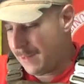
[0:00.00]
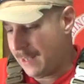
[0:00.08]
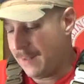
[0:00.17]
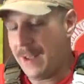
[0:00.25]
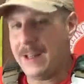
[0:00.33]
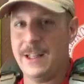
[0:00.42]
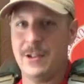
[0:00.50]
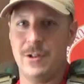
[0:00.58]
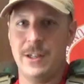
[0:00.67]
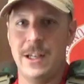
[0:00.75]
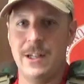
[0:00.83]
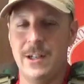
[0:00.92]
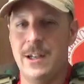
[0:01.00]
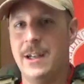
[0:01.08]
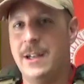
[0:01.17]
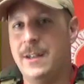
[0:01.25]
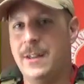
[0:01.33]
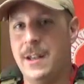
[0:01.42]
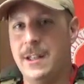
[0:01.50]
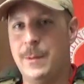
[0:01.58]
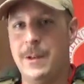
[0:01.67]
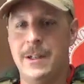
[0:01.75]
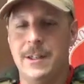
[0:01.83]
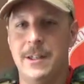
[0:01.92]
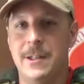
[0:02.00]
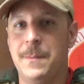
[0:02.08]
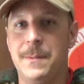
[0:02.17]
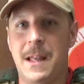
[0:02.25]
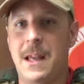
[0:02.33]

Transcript: I thinking of? Haley Strategic, the Spiritus Systems,